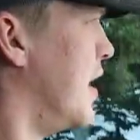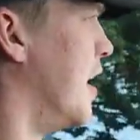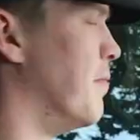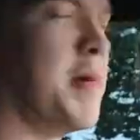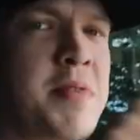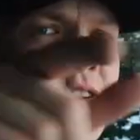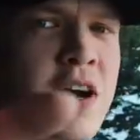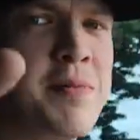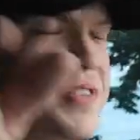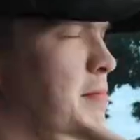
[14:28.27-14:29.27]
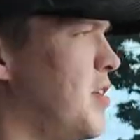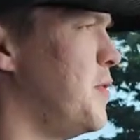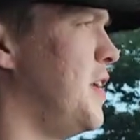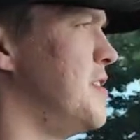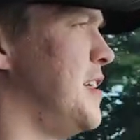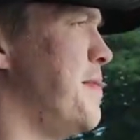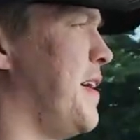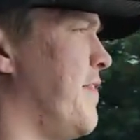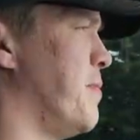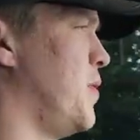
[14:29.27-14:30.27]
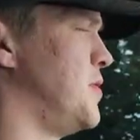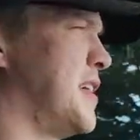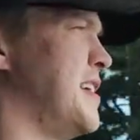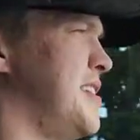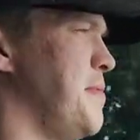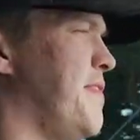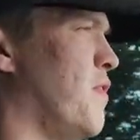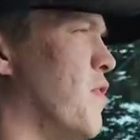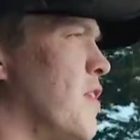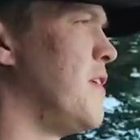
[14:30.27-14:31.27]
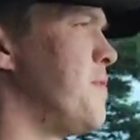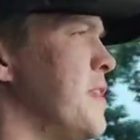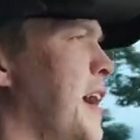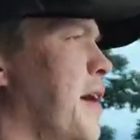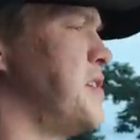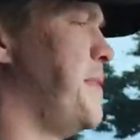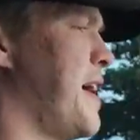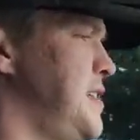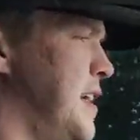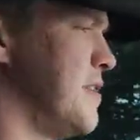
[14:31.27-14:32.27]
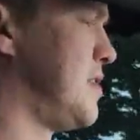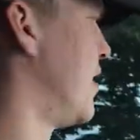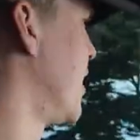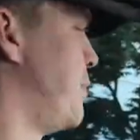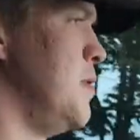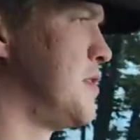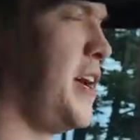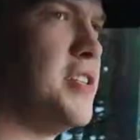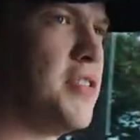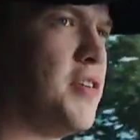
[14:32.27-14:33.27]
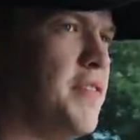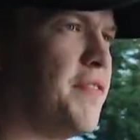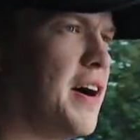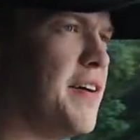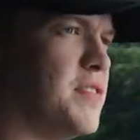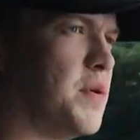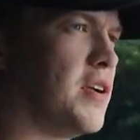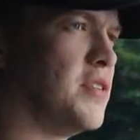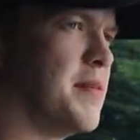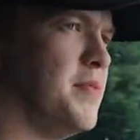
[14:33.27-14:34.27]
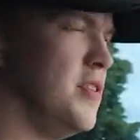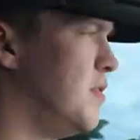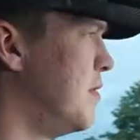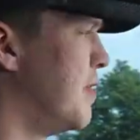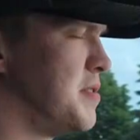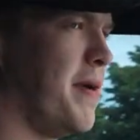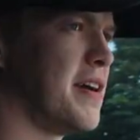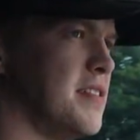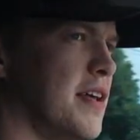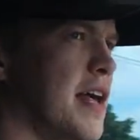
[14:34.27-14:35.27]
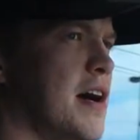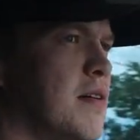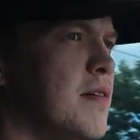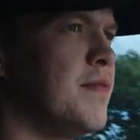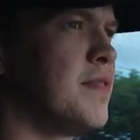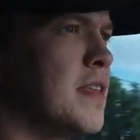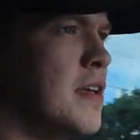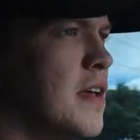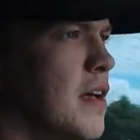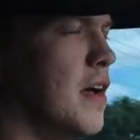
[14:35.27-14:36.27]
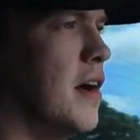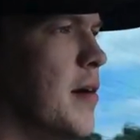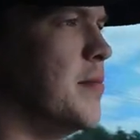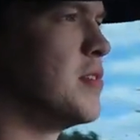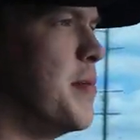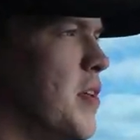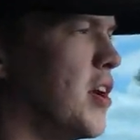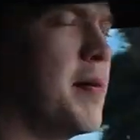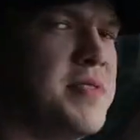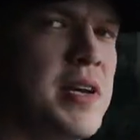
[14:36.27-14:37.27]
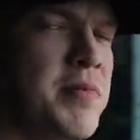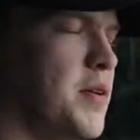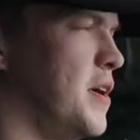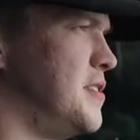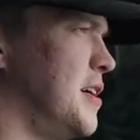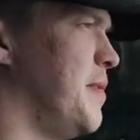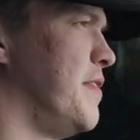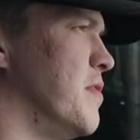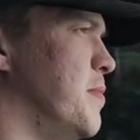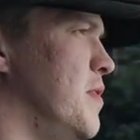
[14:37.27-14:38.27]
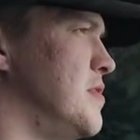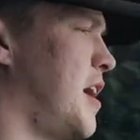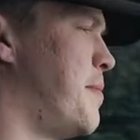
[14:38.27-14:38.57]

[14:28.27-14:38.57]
Um, let me know in the comments down below what you guys think I'm making for boost. Like I said before, I was maxing out the stock boost gauge at thirty-five is what it goes up to. I was maxing that out. Um, so let me know in the comments down below what you guys think I'm making for boost.